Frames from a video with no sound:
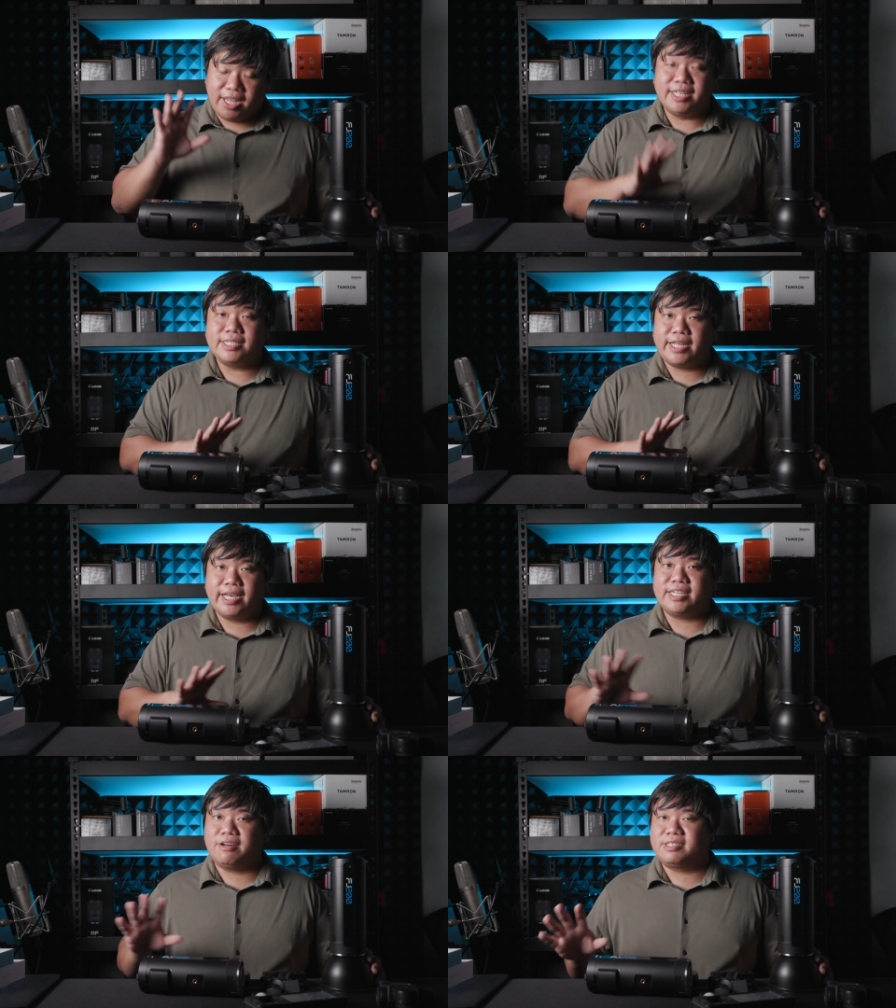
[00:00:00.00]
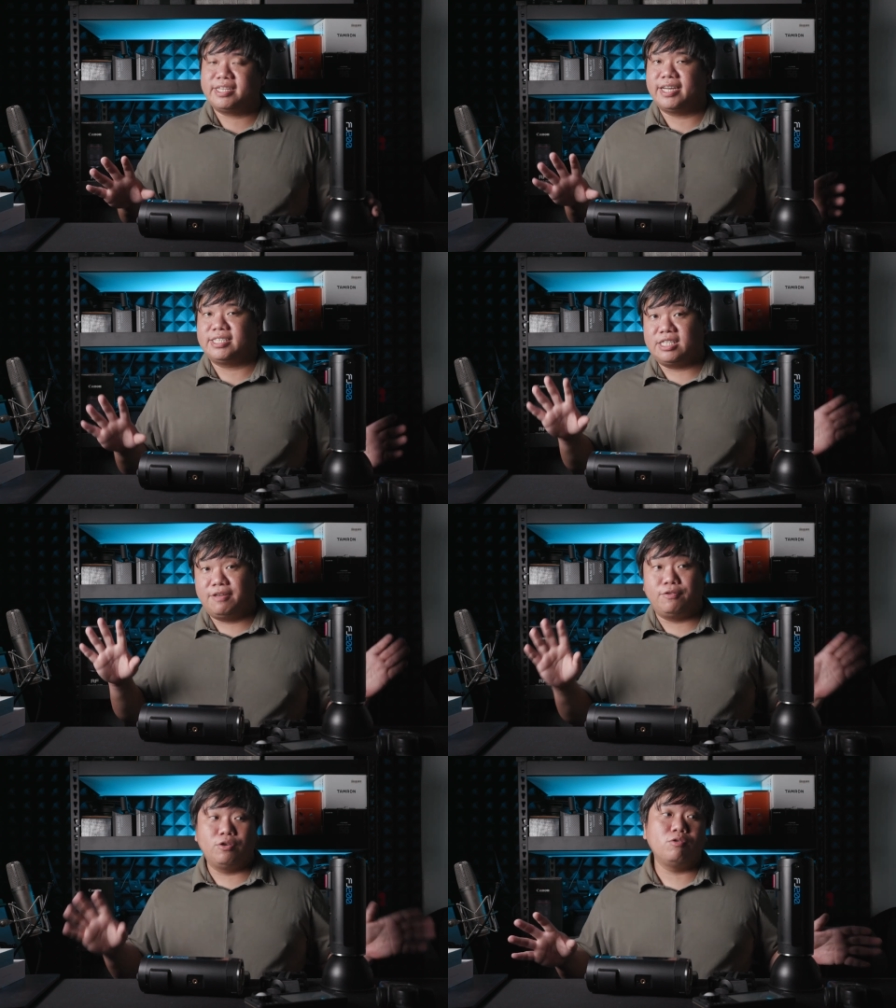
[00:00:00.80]
In this case, I would say as
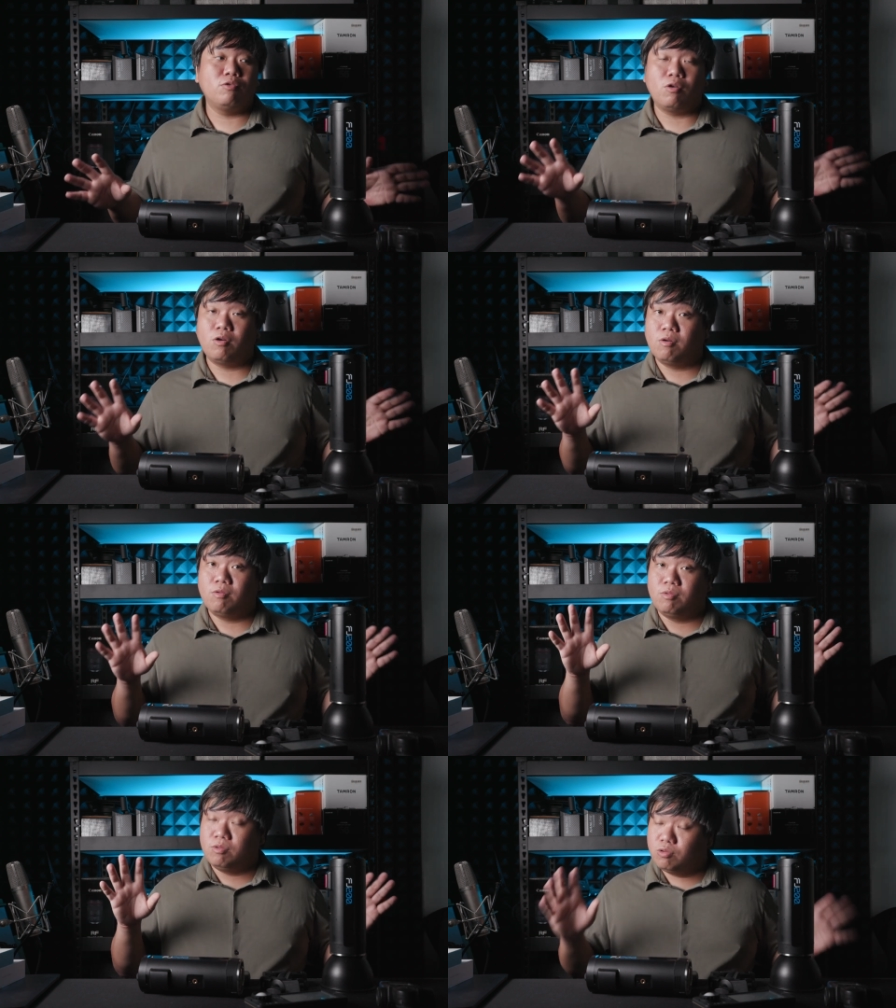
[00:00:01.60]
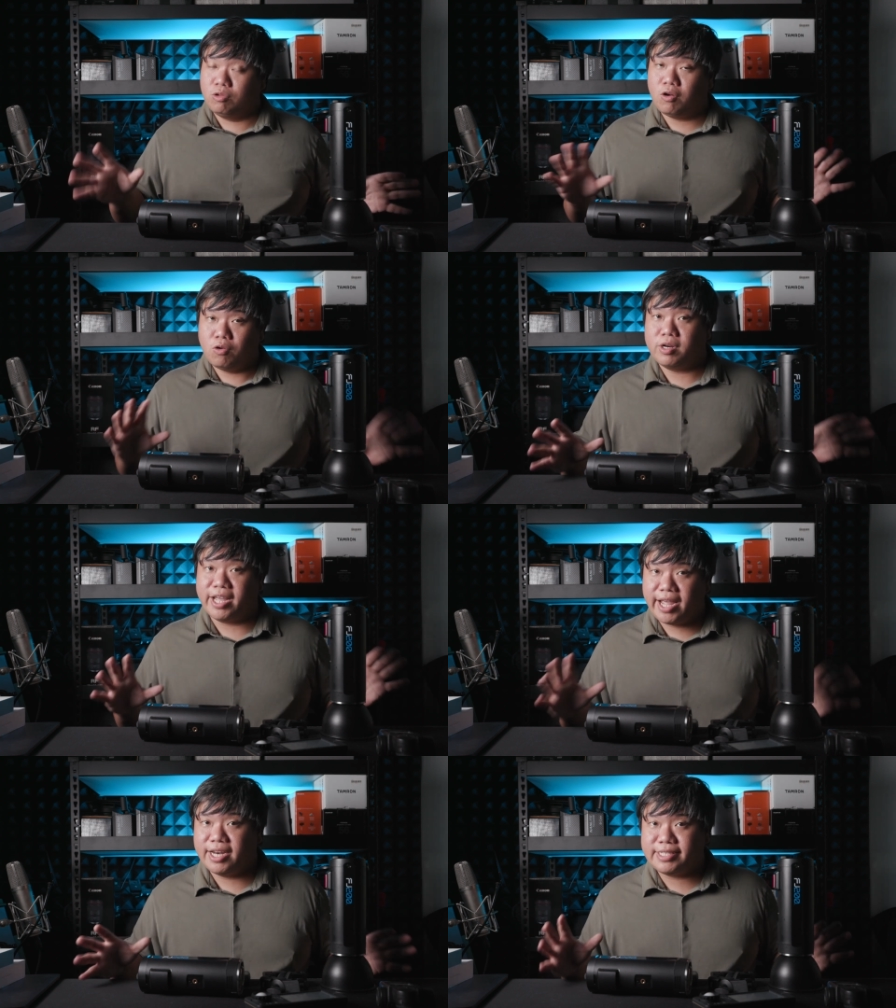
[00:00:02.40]
if you do not own
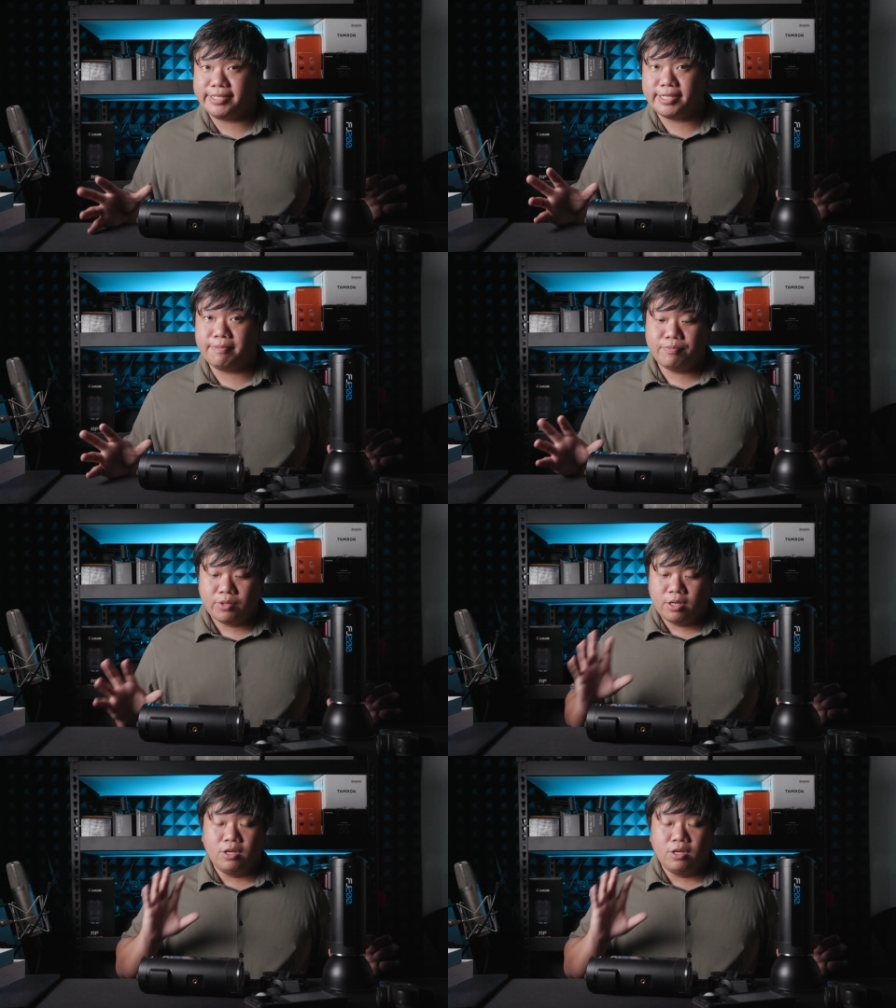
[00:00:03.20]
any system,